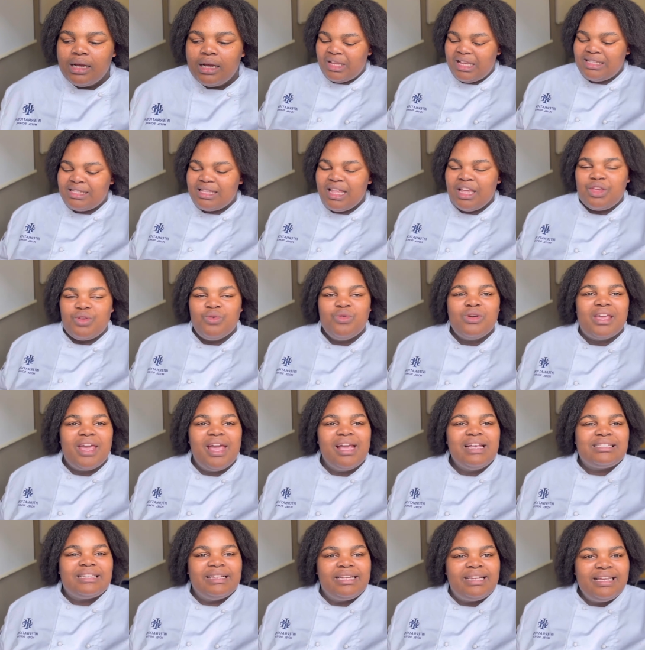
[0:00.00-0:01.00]
is the
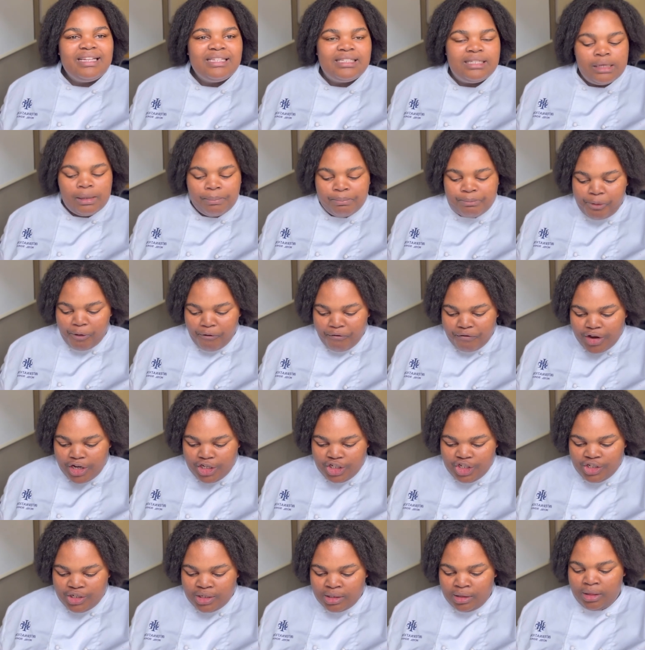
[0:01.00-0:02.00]
UK's leading
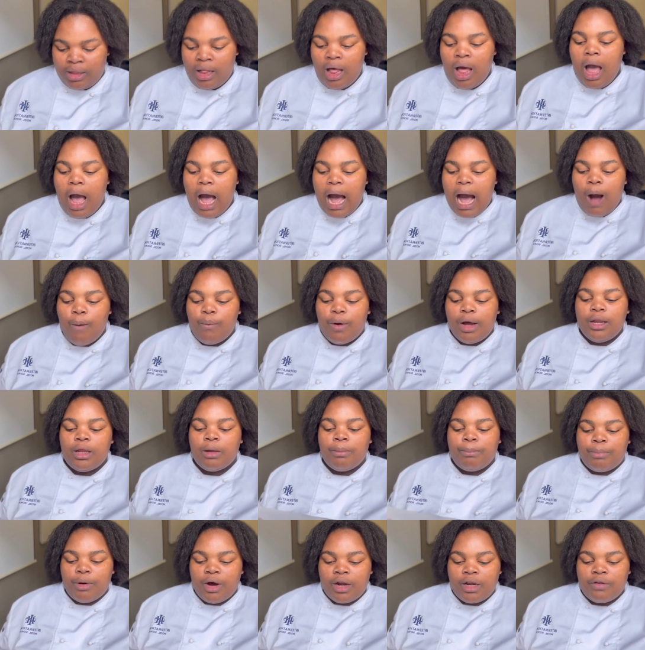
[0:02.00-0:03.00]
professional
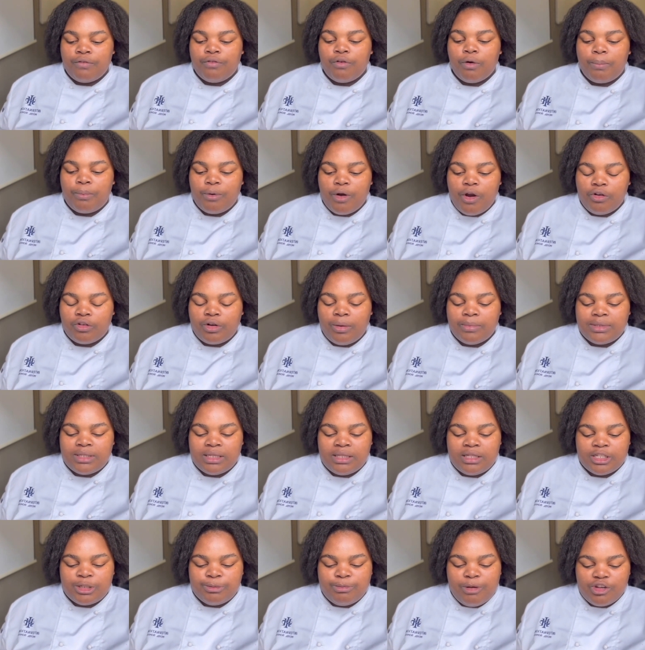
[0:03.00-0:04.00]
awarding body for programs in
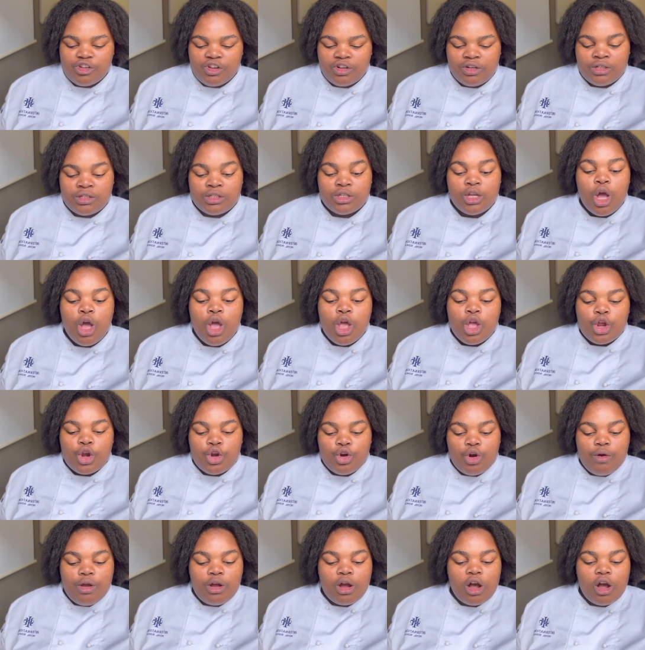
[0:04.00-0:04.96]
the specialist growing